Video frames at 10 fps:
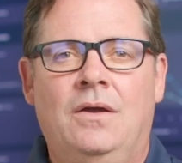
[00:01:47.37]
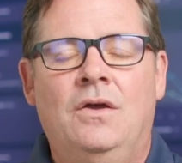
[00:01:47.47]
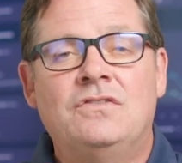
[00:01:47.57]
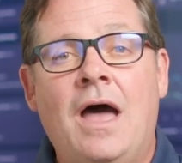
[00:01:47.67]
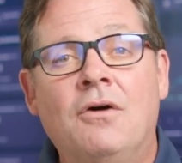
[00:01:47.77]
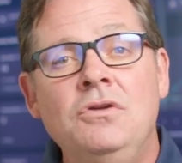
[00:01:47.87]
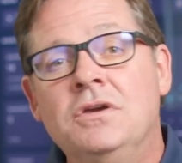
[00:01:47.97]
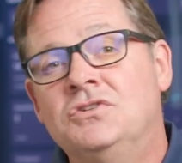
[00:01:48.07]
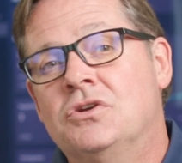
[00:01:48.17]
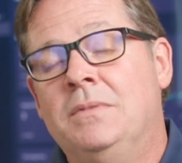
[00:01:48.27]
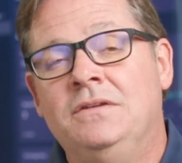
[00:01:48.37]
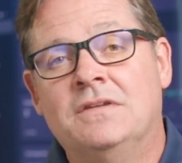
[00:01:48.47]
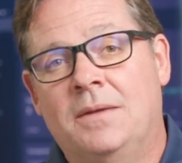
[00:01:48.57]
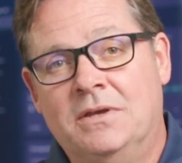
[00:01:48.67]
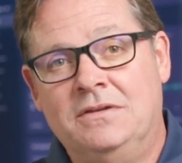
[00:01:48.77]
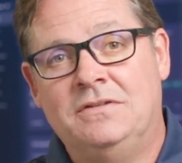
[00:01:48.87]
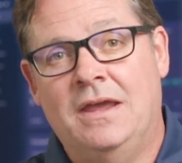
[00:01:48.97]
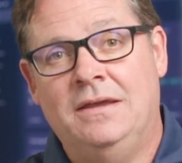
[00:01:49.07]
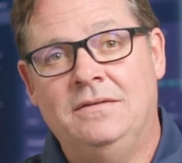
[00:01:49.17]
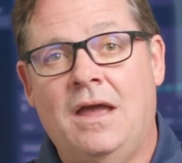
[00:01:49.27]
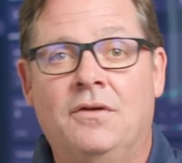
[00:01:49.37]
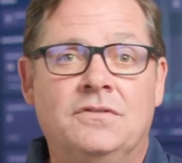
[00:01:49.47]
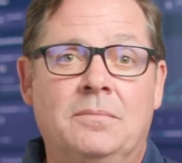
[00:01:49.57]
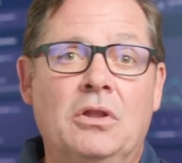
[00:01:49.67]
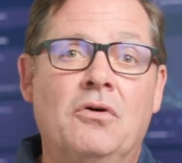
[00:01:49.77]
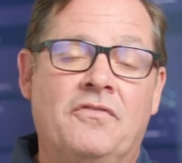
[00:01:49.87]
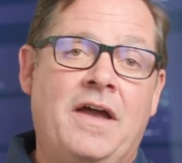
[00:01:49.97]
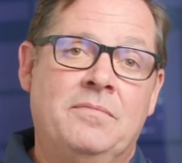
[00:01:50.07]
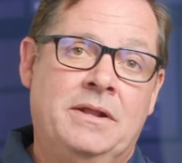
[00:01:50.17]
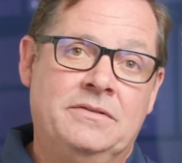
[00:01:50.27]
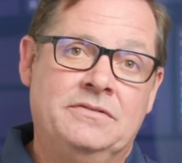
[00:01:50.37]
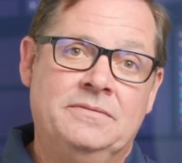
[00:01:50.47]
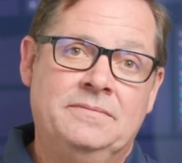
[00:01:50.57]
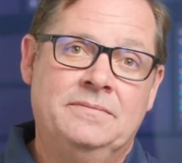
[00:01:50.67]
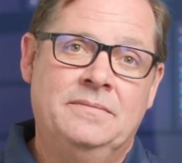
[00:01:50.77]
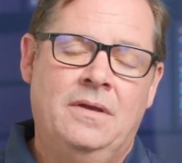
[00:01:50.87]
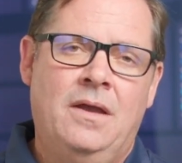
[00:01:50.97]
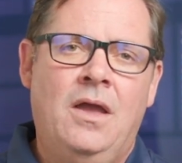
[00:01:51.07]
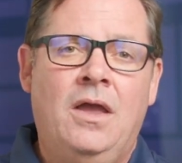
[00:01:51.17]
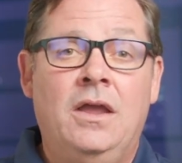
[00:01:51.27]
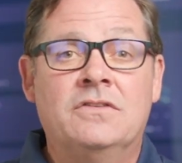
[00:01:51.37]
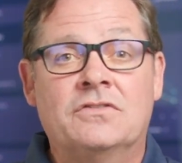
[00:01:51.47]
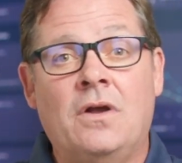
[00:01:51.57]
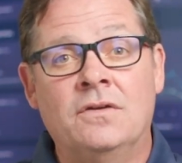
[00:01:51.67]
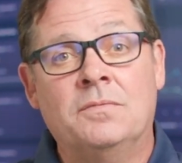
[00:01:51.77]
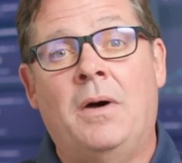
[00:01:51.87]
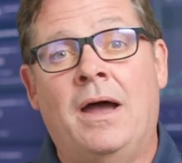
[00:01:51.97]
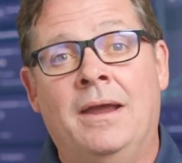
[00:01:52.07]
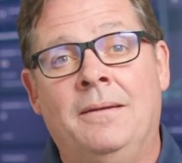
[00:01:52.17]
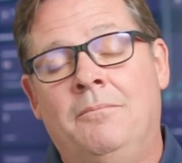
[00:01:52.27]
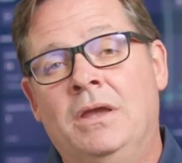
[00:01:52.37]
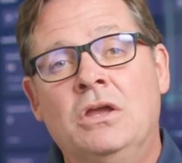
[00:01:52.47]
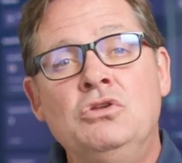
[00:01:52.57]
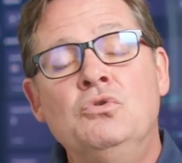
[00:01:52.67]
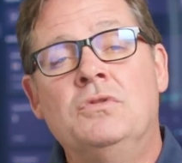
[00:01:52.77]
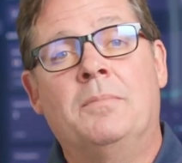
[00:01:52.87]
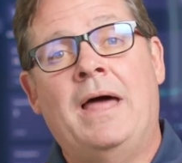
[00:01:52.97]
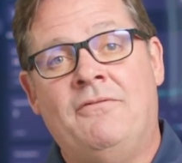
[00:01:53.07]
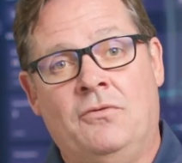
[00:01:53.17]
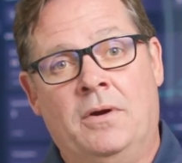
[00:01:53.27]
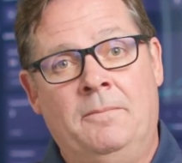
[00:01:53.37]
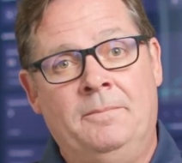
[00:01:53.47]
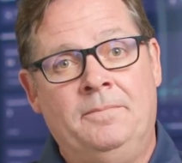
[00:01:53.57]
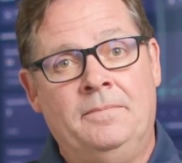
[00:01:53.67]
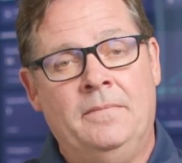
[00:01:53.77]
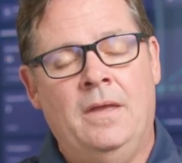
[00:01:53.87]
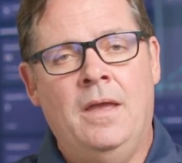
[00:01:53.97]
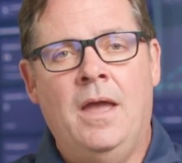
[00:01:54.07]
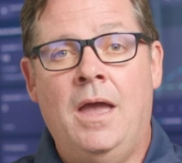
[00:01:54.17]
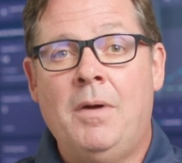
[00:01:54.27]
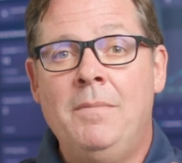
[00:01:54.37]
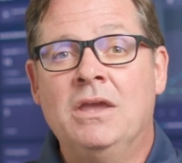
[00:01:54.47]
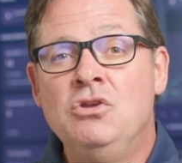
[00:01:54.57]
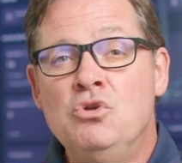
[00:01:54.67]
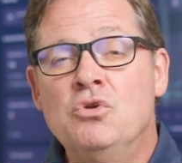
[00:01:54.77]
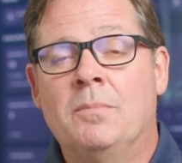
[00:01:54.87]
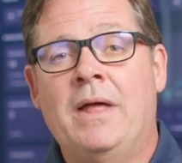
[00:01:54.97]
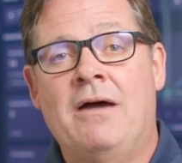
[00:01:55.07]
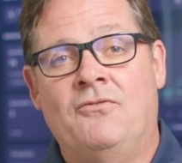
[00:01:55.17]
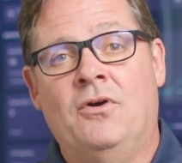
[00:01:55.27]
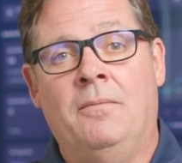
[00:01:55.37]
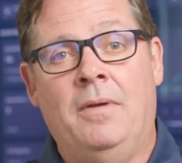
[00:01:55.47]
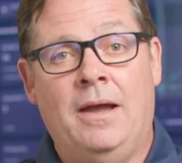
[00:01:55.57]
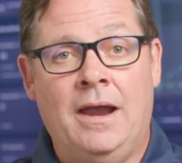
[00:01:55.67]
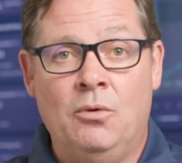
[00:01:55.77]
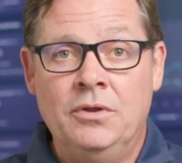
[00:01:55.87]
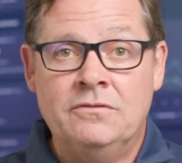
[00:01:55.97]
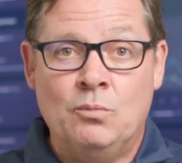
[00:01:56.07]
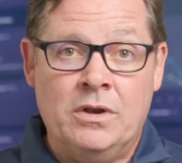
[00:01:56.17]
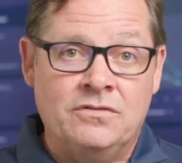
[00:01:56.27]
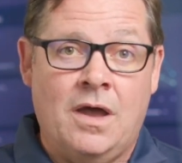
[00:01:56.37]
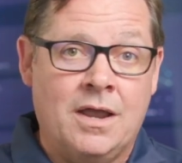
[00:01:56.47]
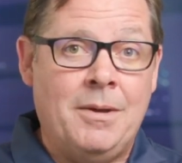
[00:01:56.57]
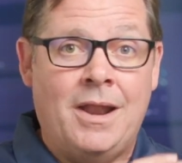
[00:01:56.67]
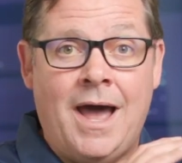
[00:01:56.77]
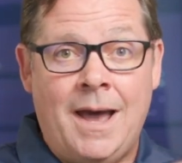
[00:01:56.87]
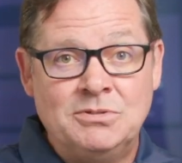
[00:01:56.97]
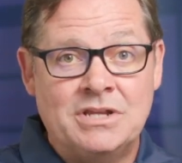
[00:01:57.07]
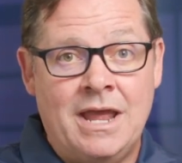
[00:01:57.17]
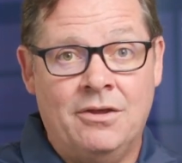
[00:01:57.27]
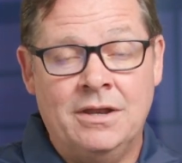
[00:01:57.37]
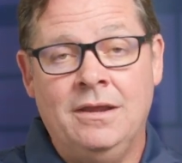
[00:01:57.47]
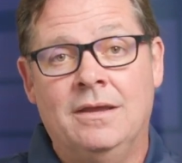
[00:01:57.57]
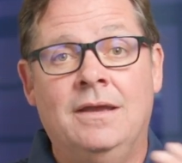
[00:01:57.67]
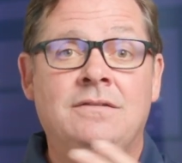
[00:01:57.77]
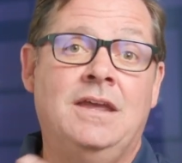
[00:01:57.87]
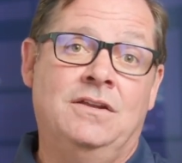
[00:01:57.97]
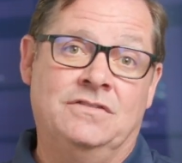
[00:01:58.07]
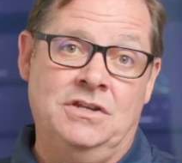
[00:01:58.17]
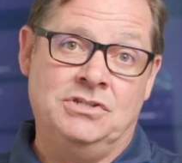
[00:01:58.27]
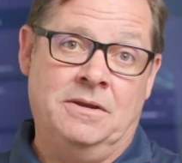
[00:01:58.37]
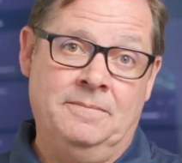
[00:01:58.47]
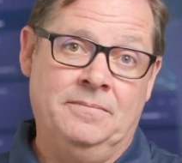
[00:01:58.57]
So how do you get your mean time to contain down to below 5 minutes? It starts by making you the platform. And by making you the platform, I really want to talk about optionality and data stitching.